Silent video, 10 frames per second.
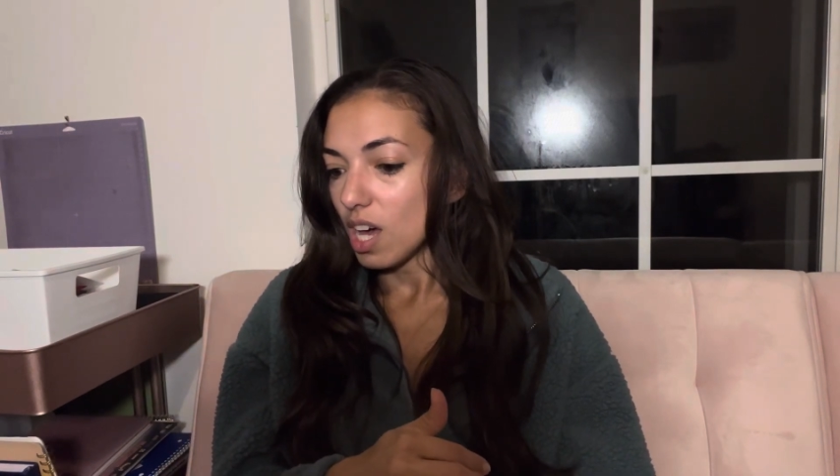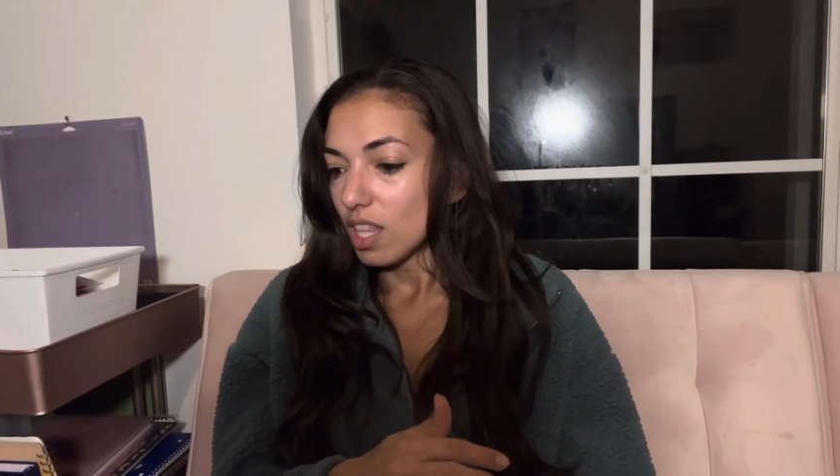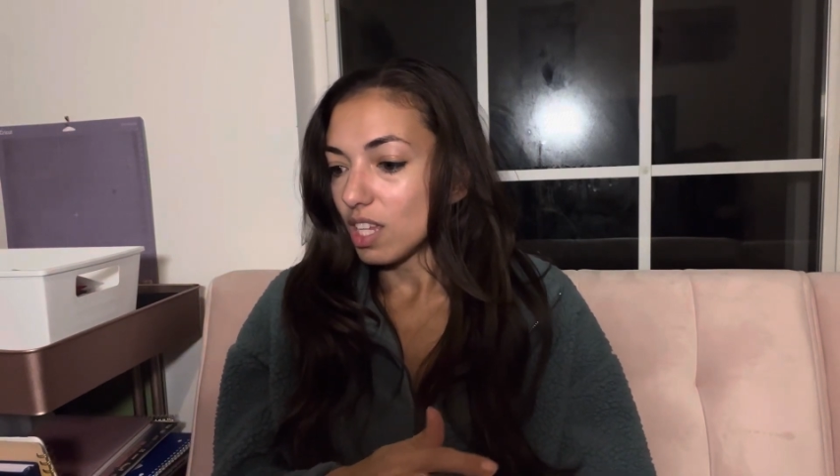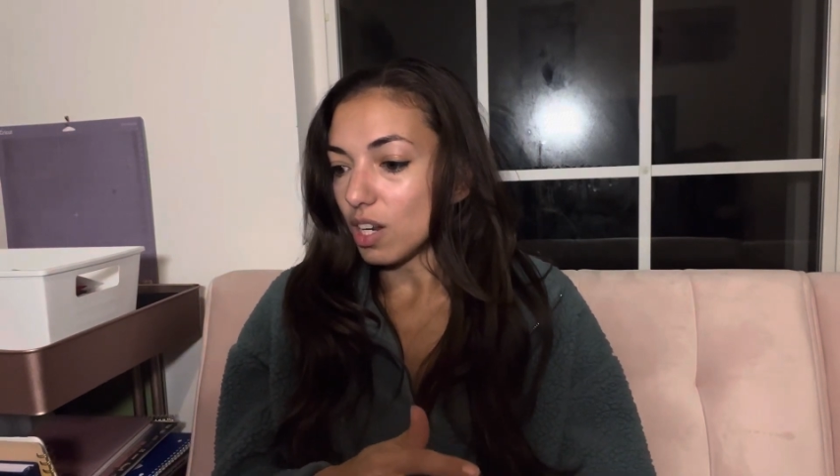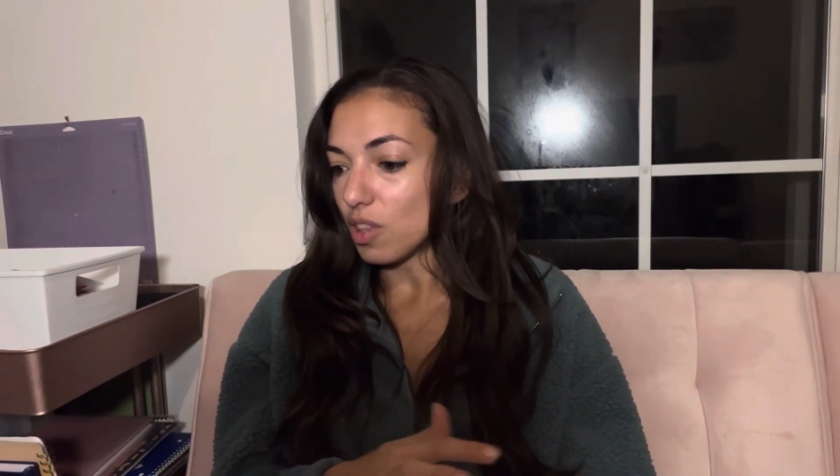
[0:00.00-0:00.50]

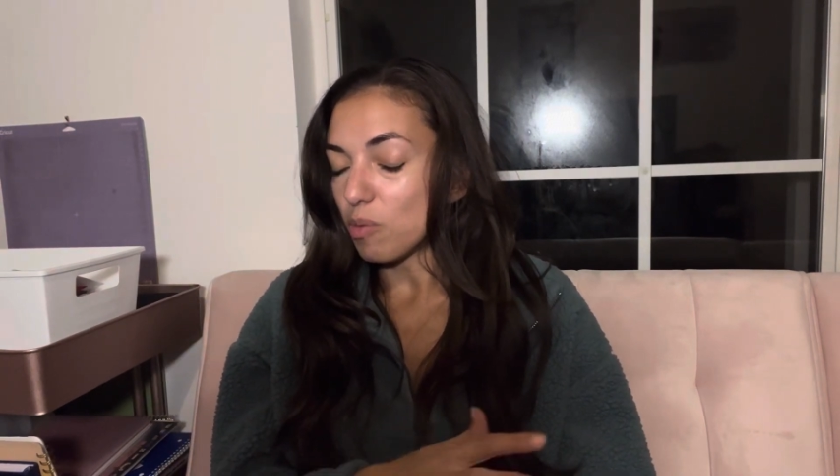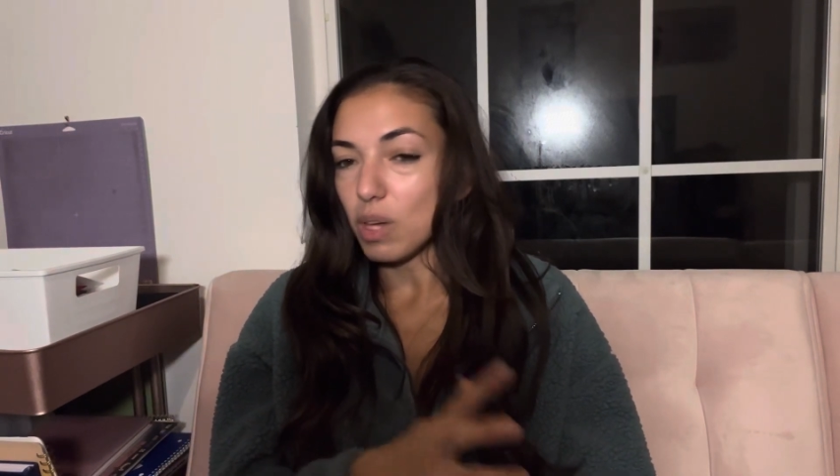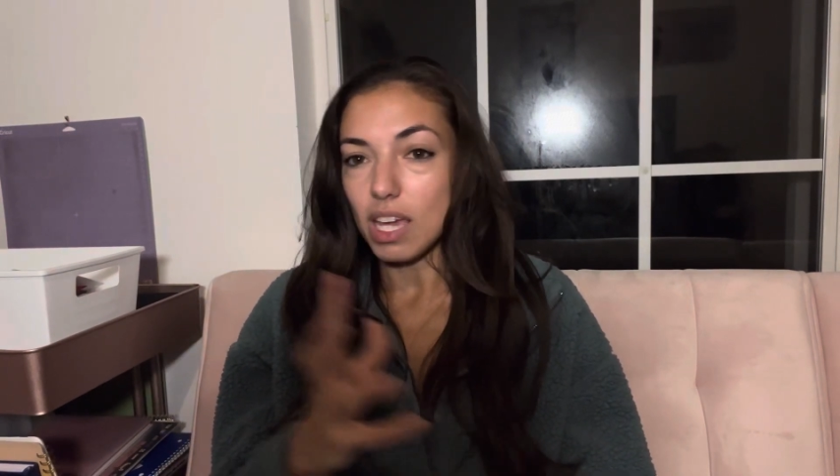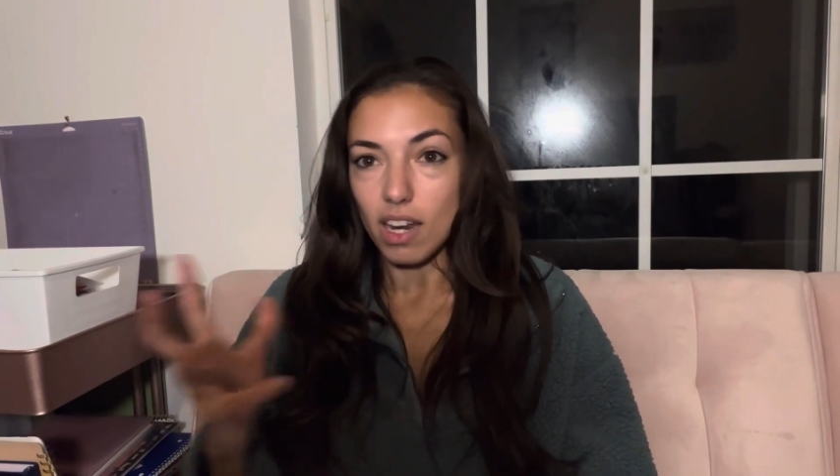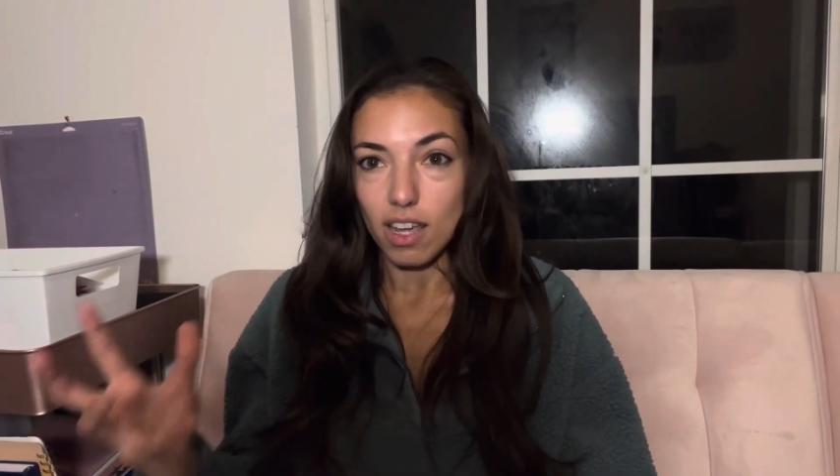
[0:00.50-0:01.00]
the
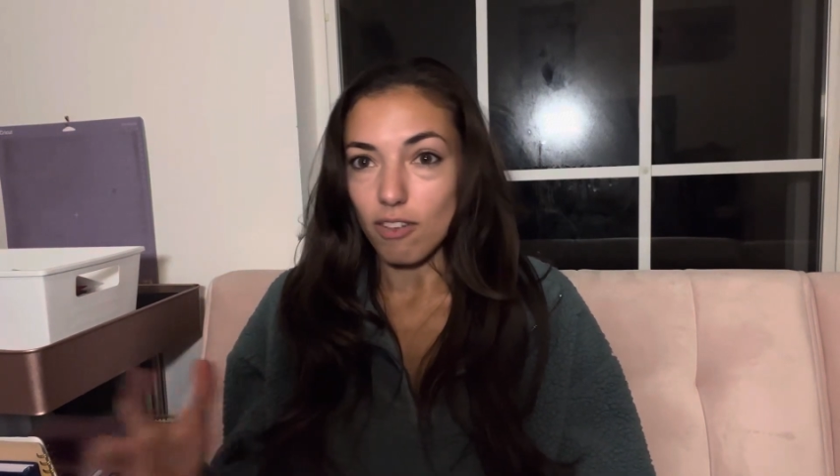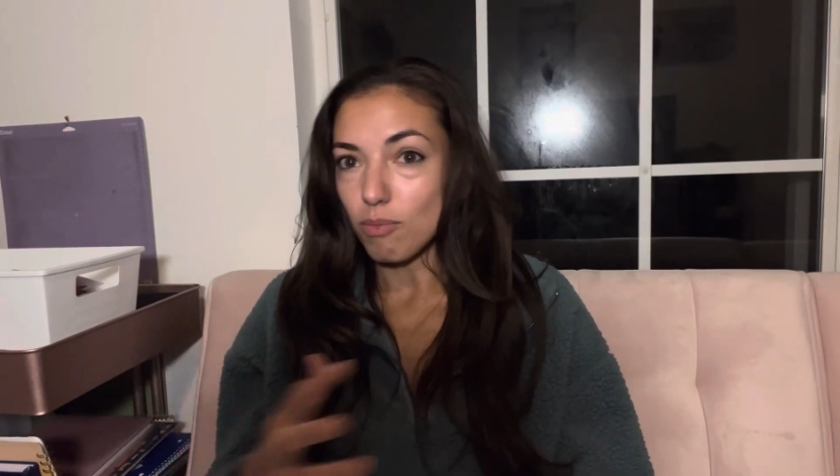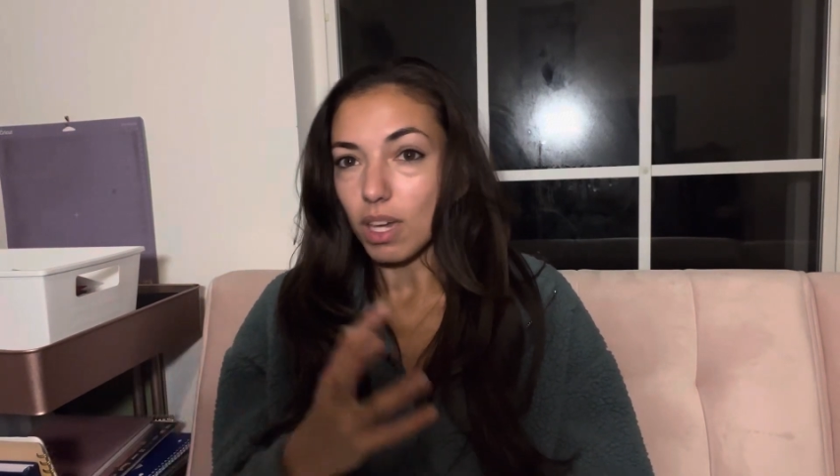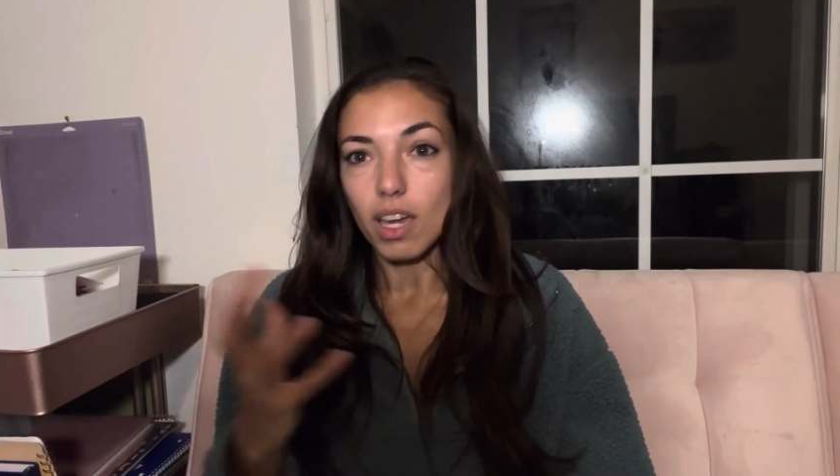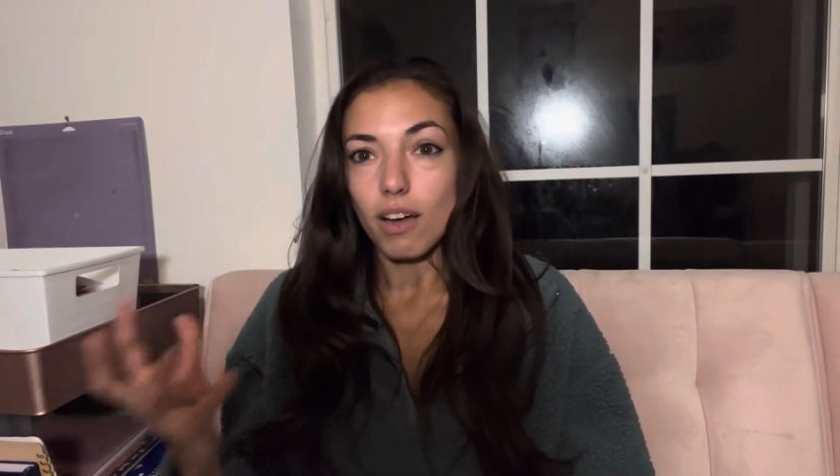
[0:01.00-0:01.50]
beginning of
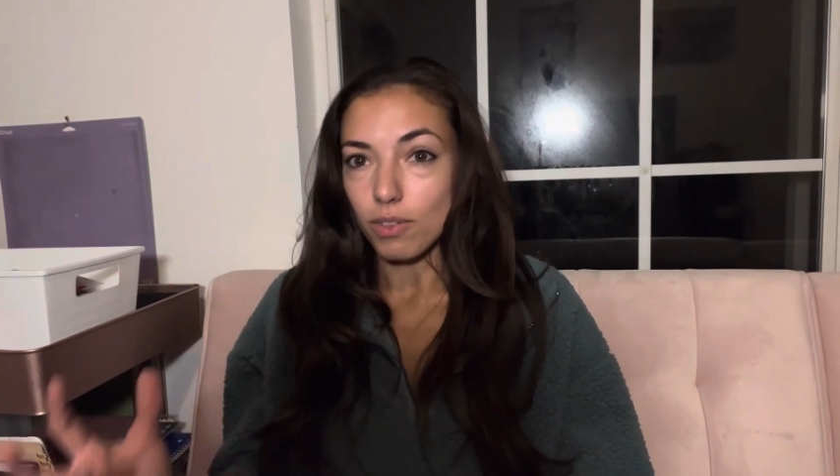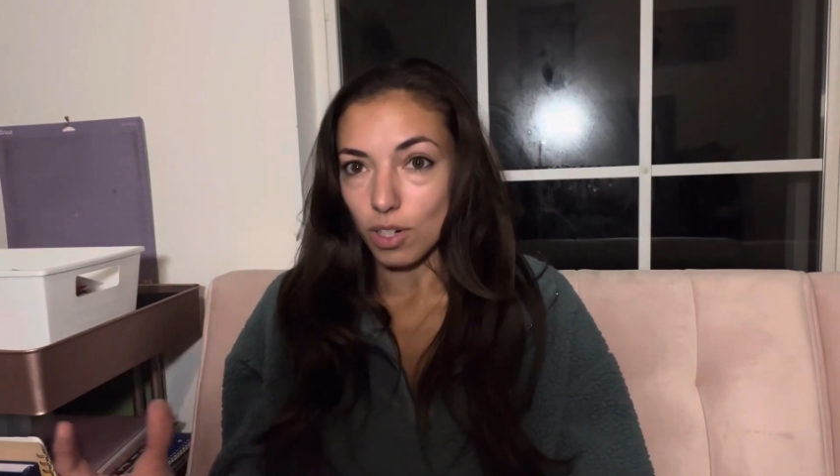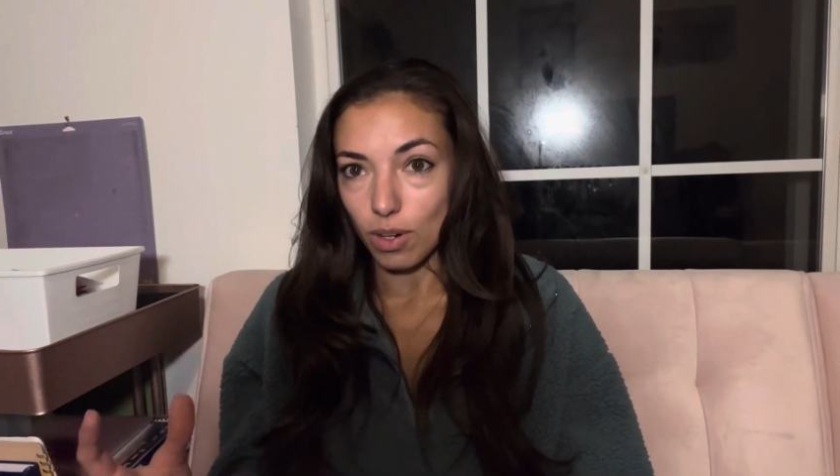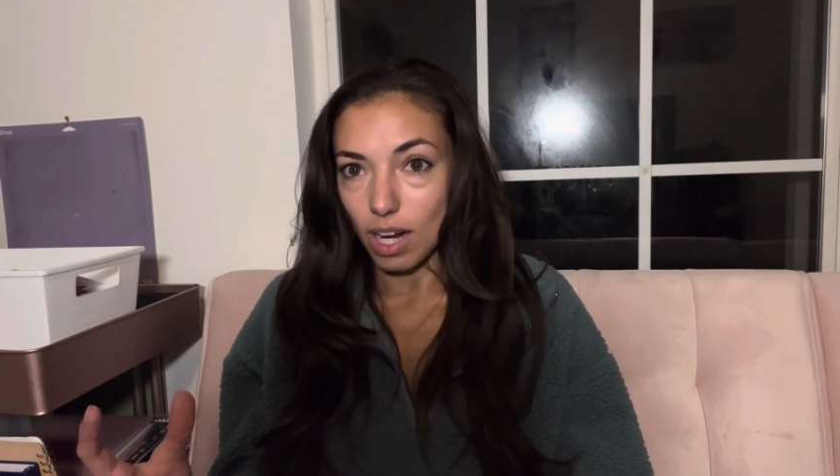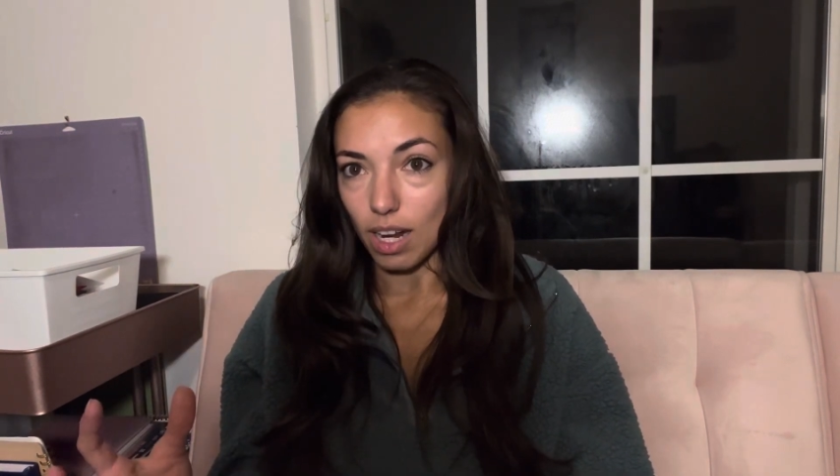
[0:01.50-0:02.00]
me ever
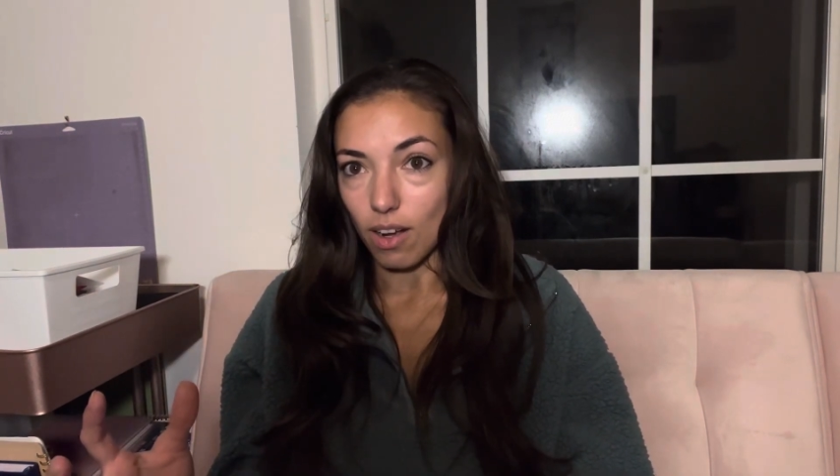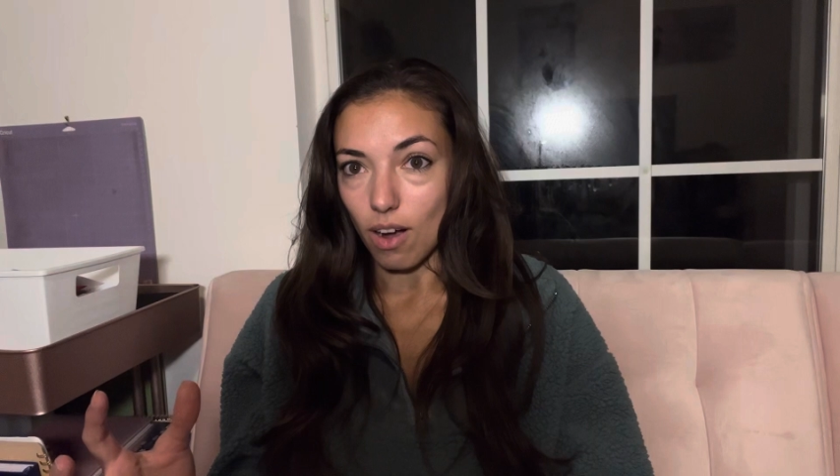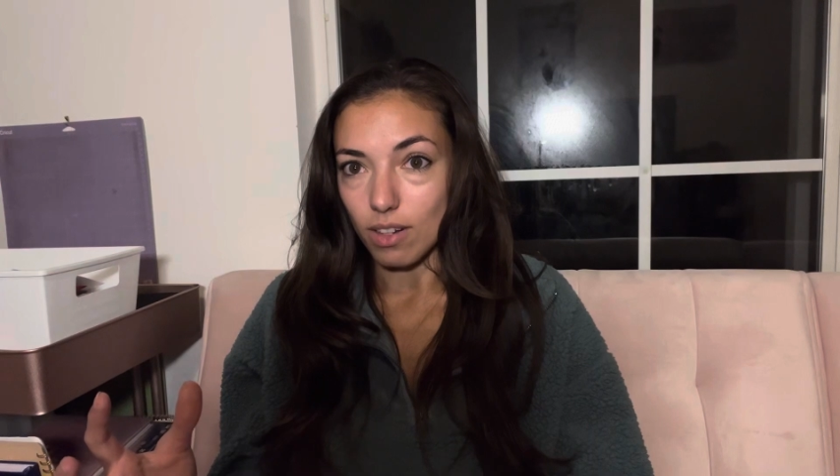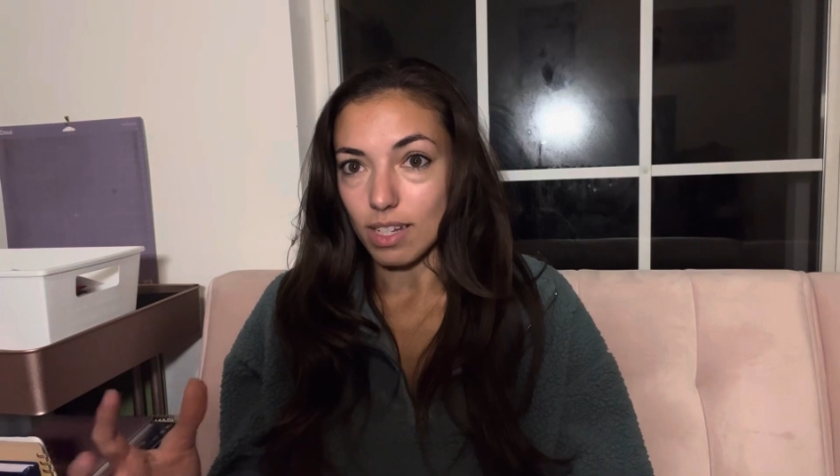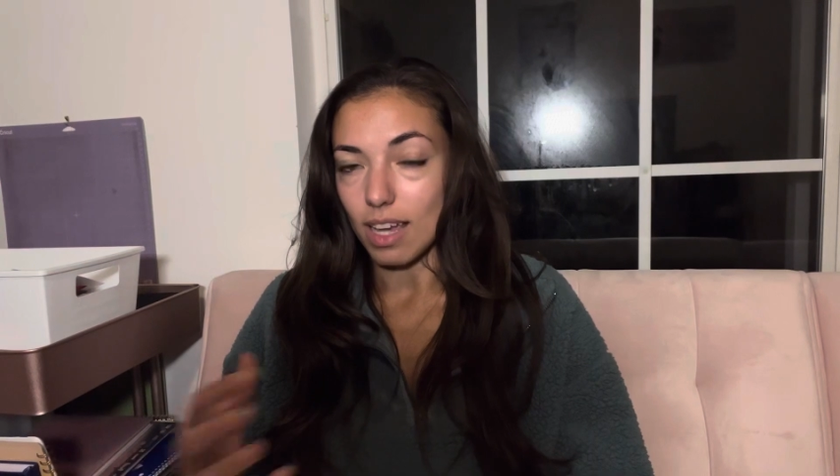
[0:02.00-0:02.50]
creating
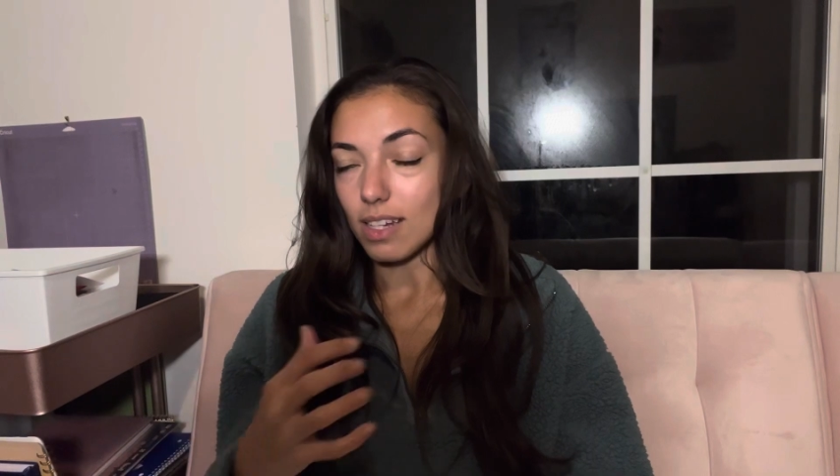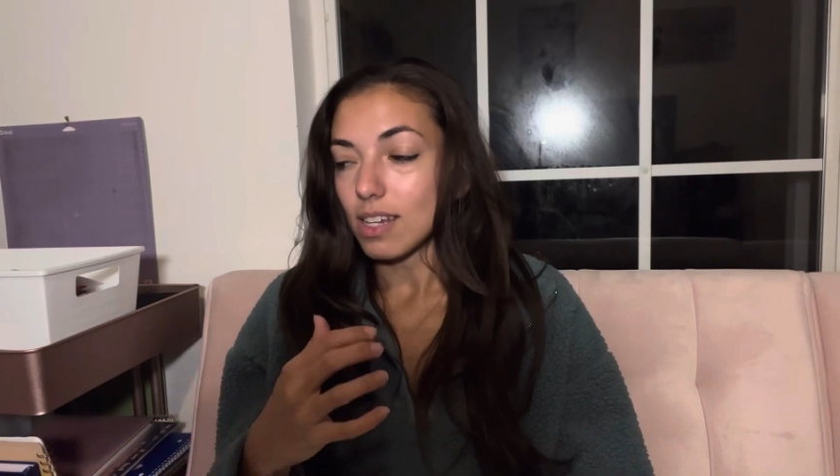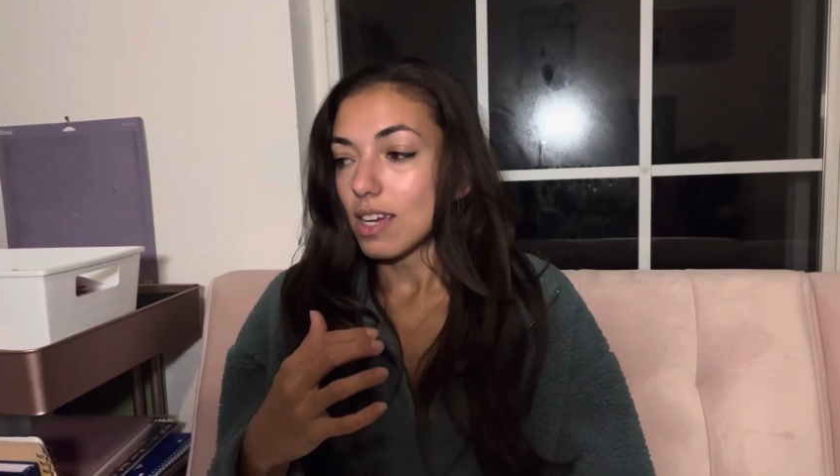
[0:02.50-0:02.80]
content.